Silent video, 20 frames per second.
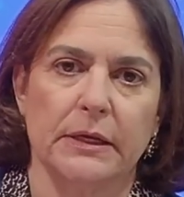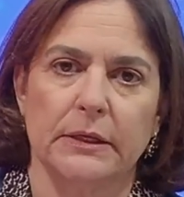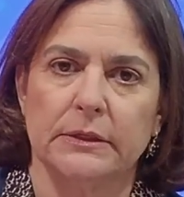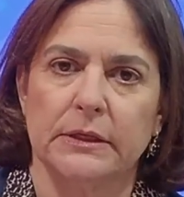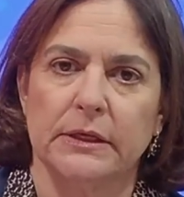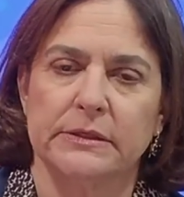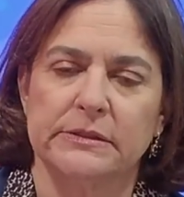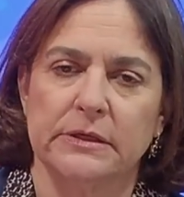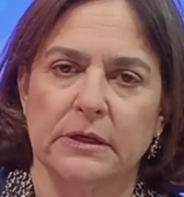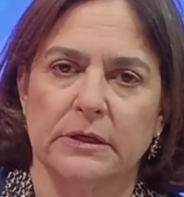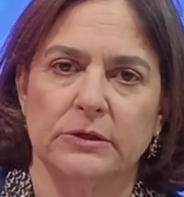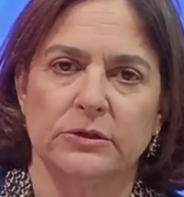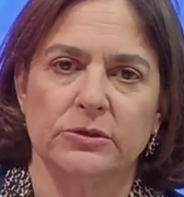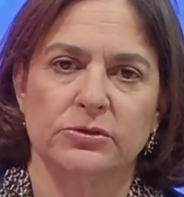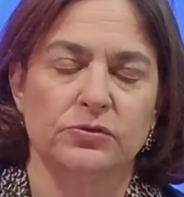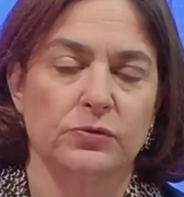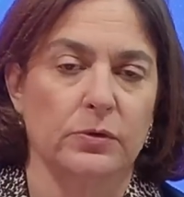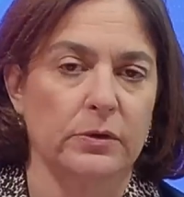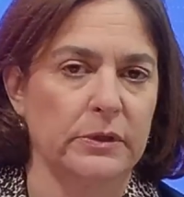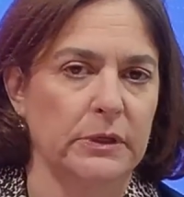And that's going to
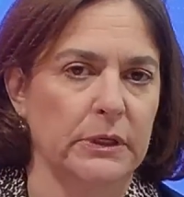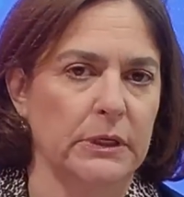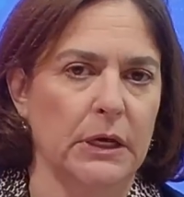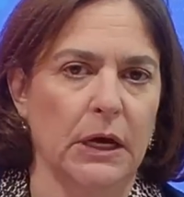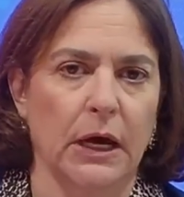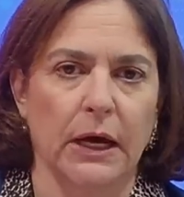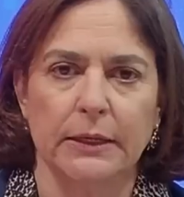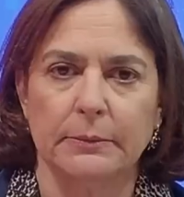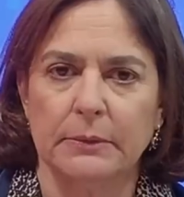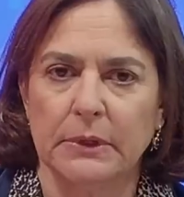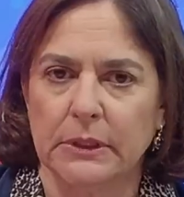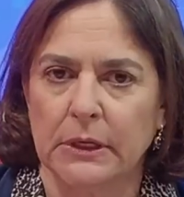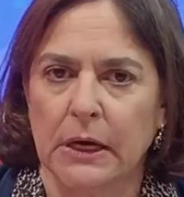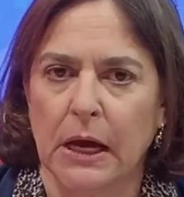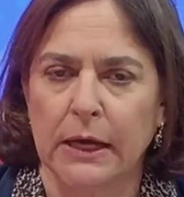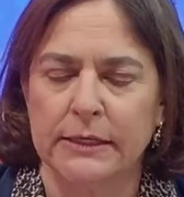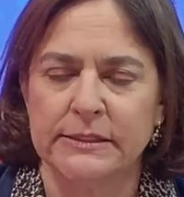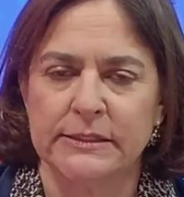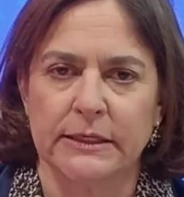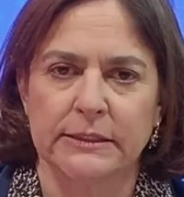destroy the economy, the
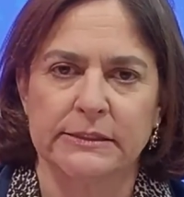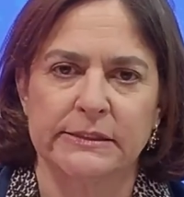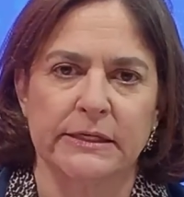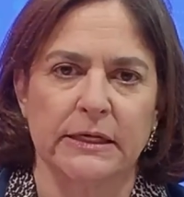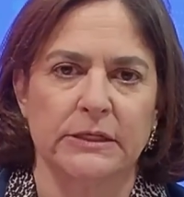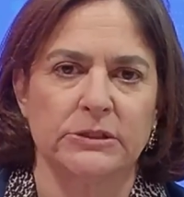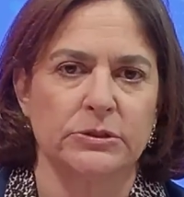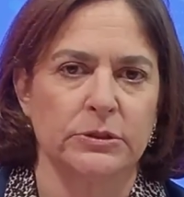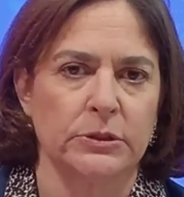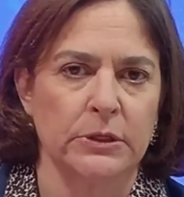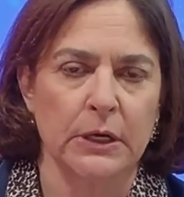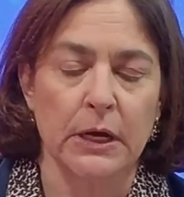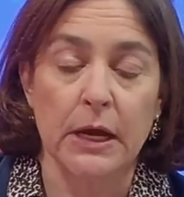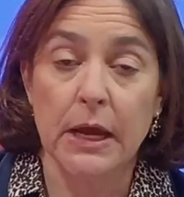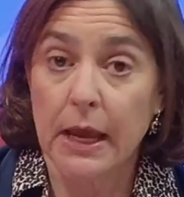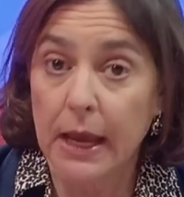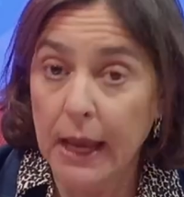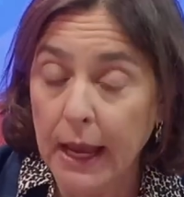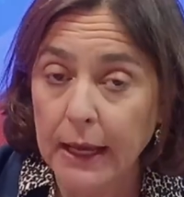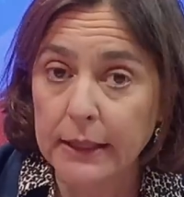high tech sector
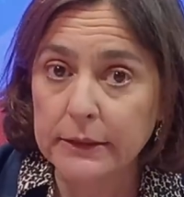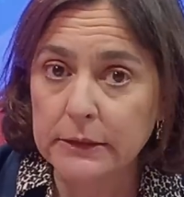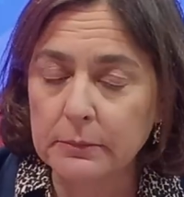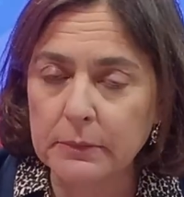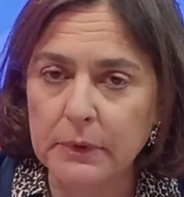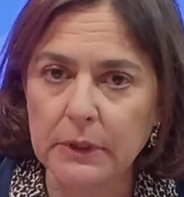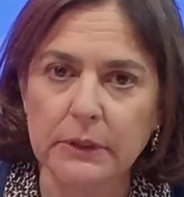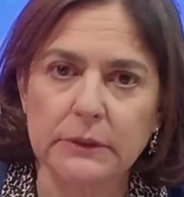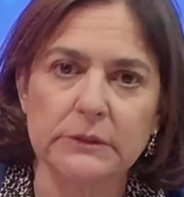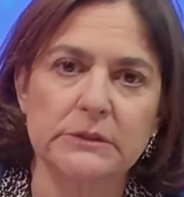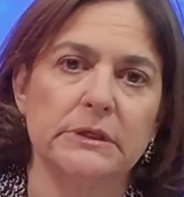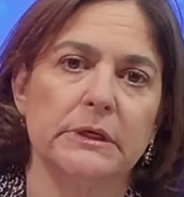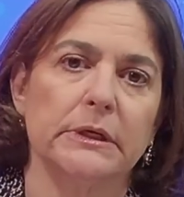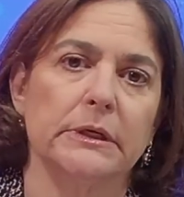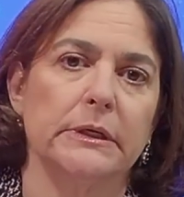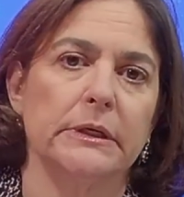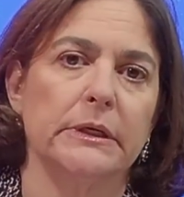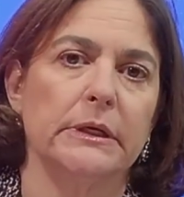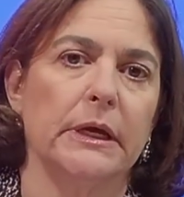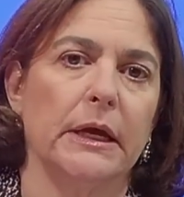and the military.